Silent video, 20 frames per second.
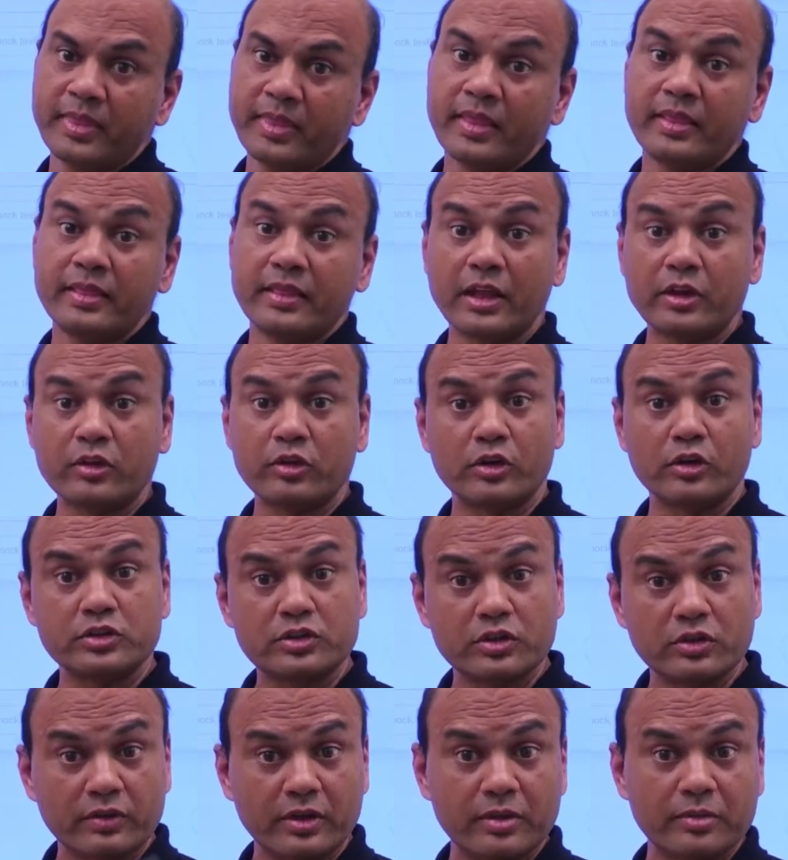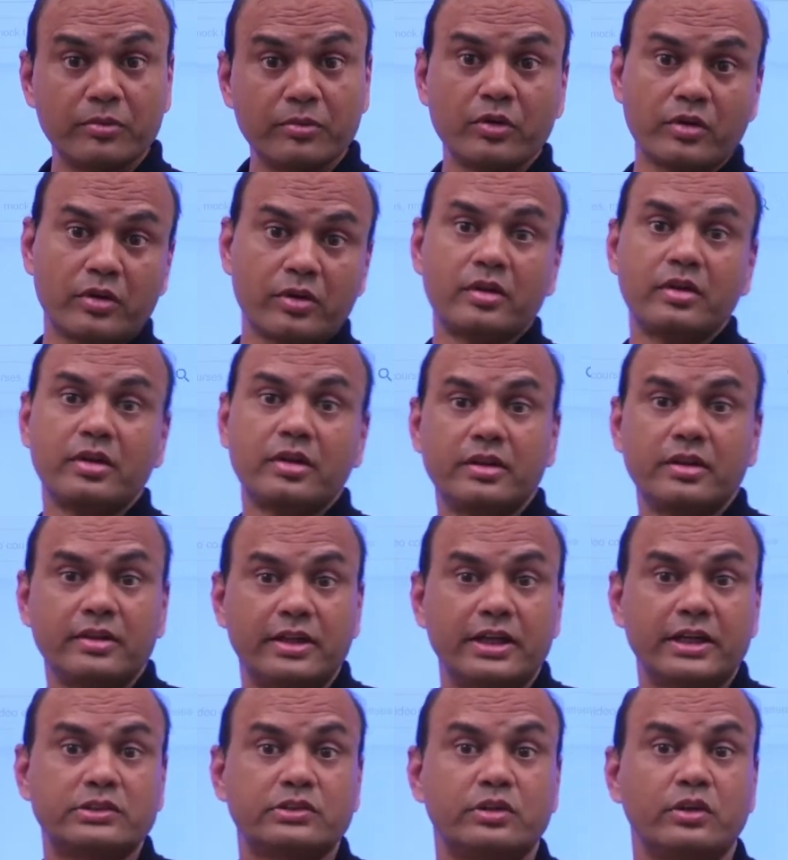There's also one more.
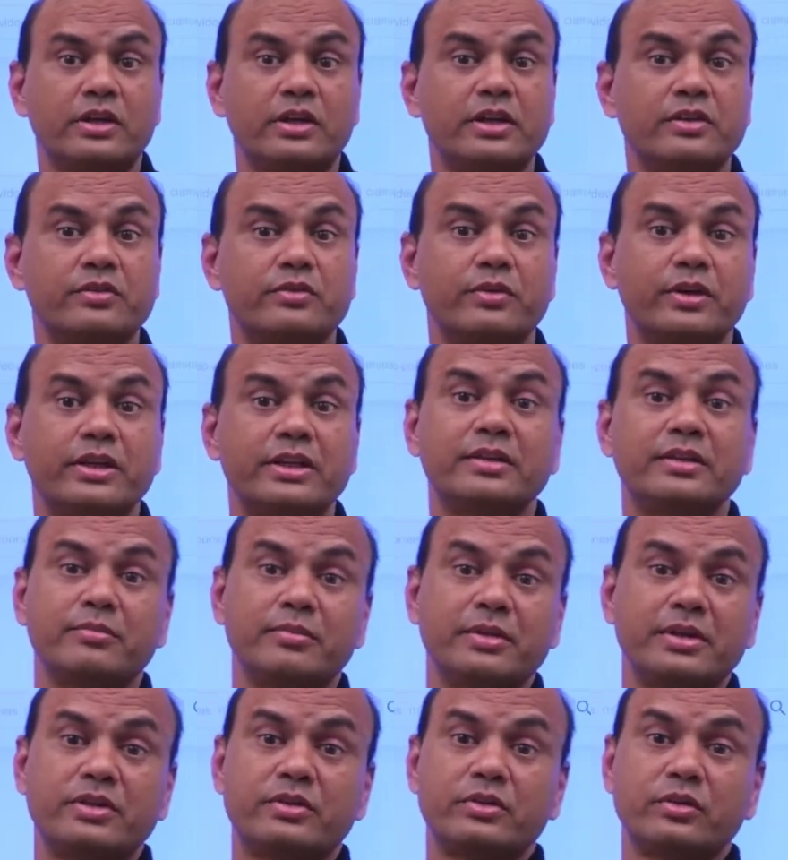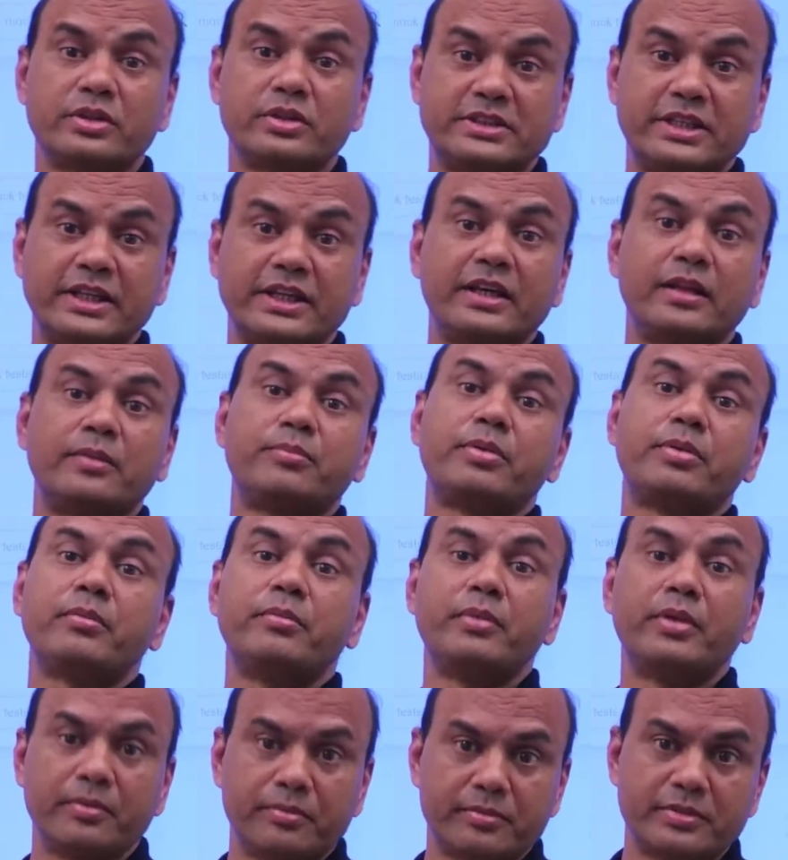That's called as means a single
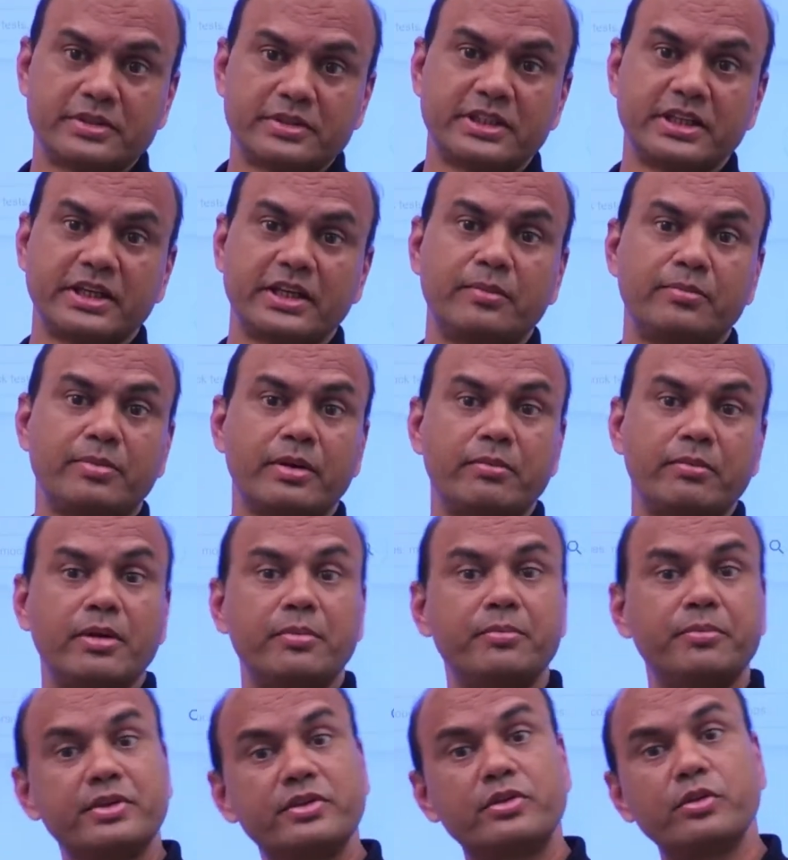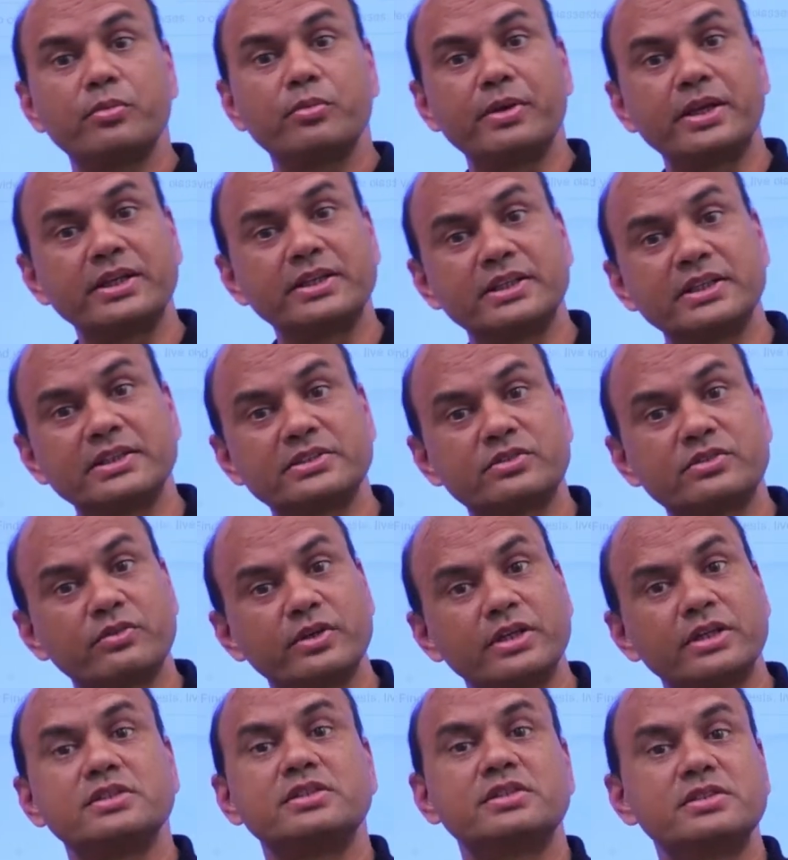premium. Single premium means you pay just
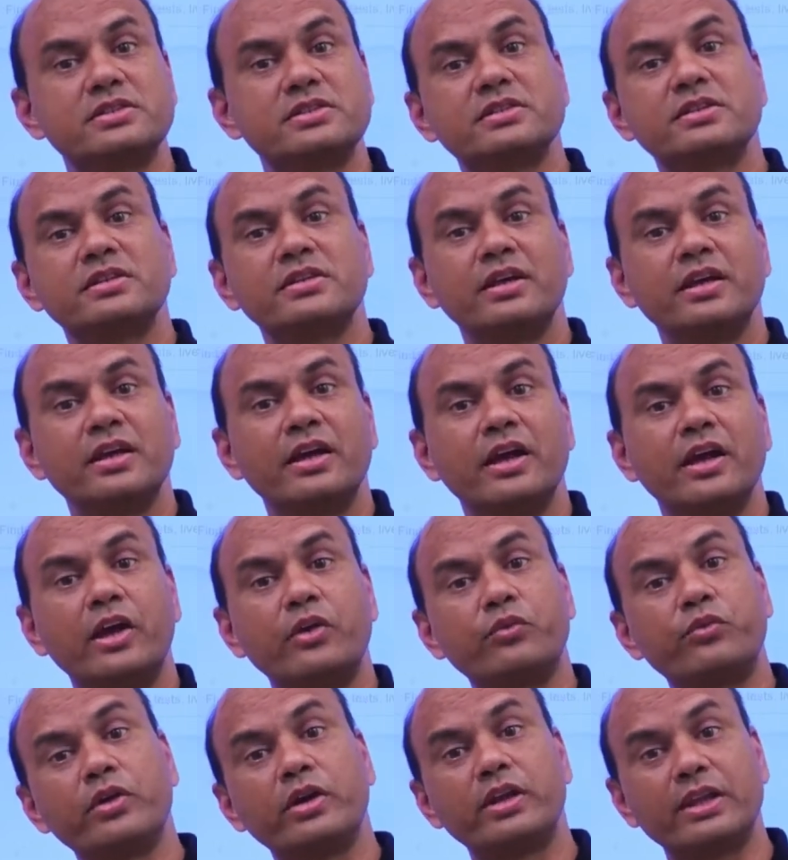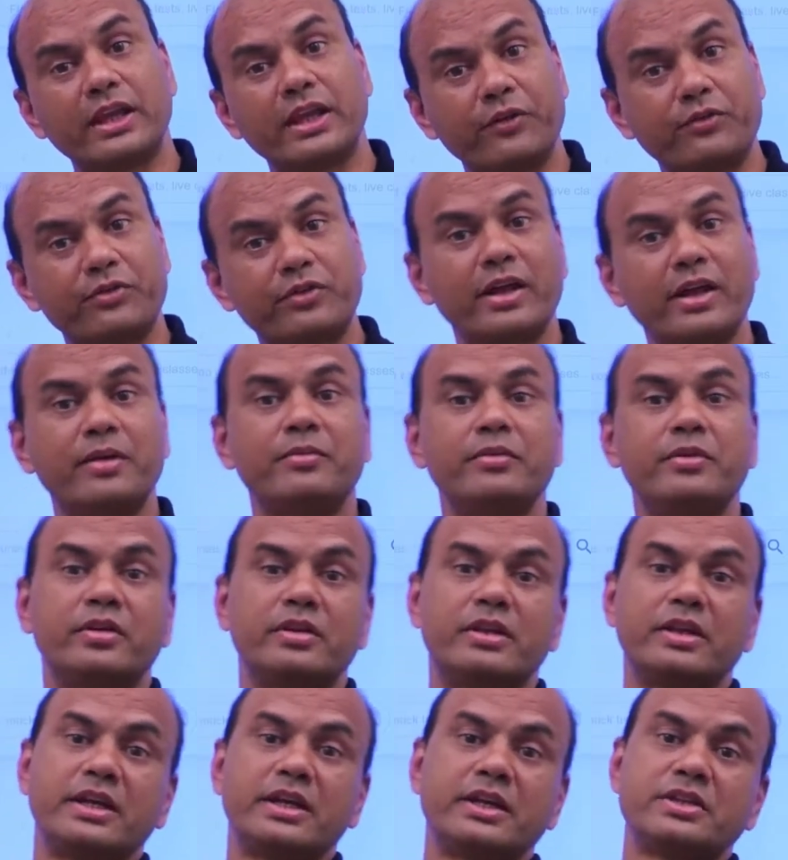once. And for a lifetime,
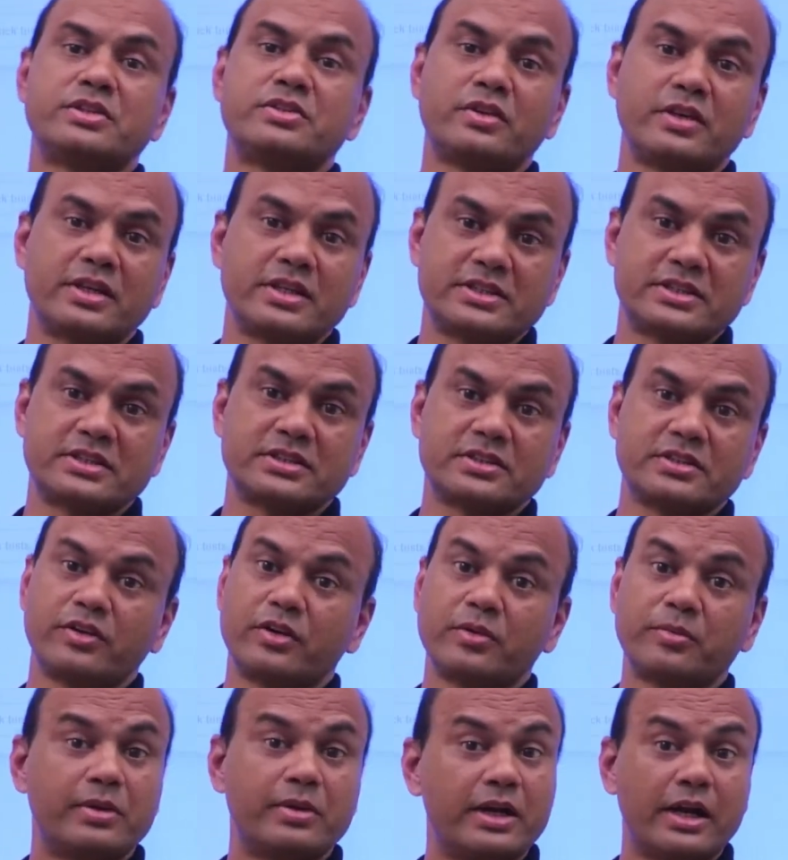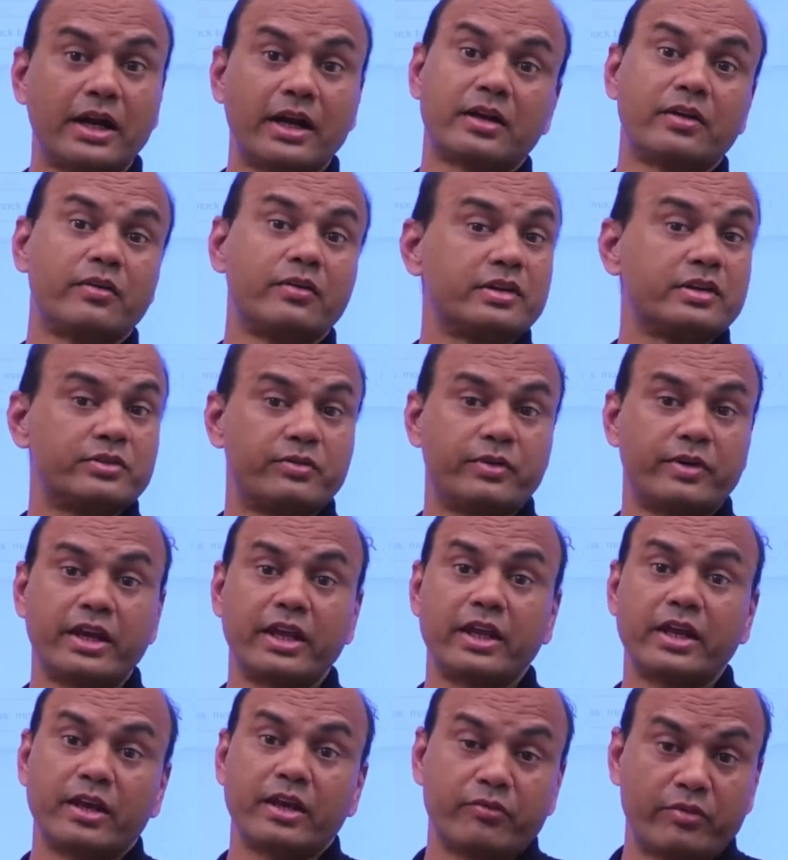that insurance is covered. But that covers very
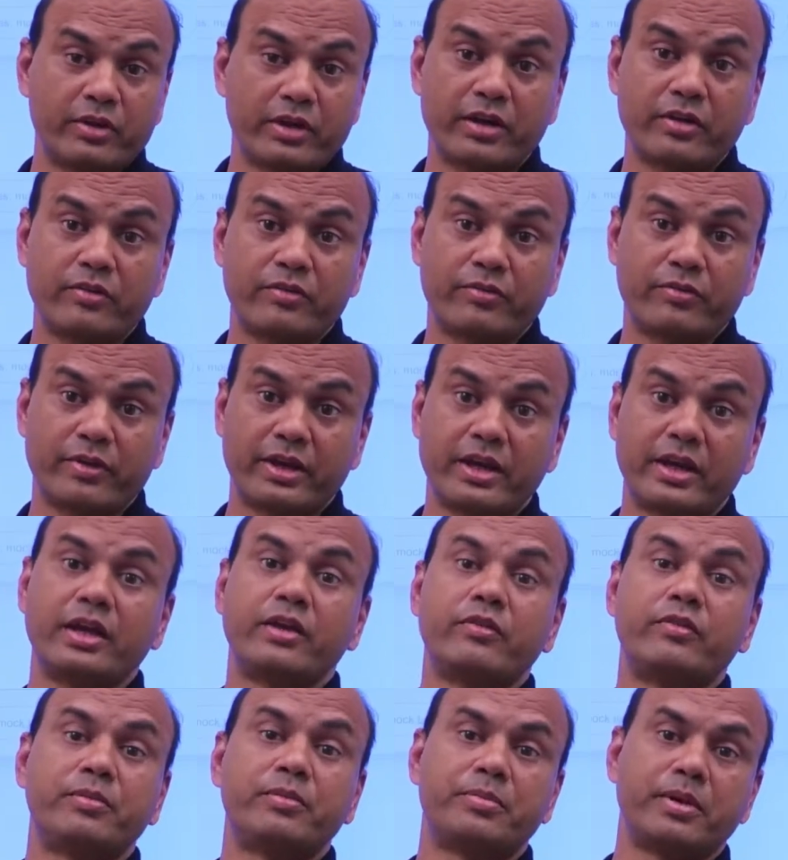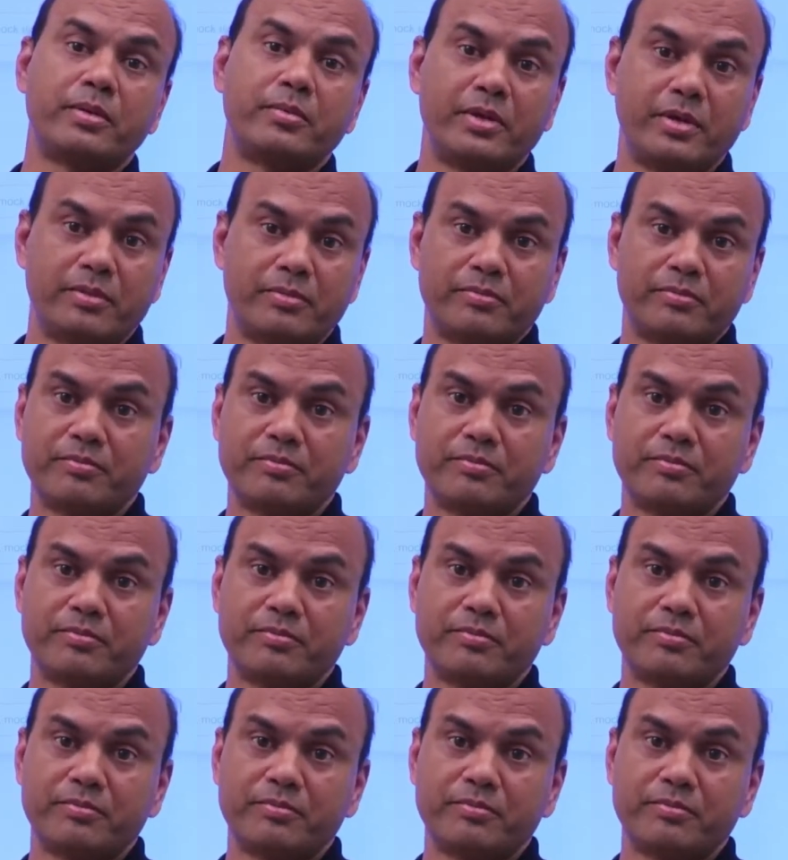heavy premium.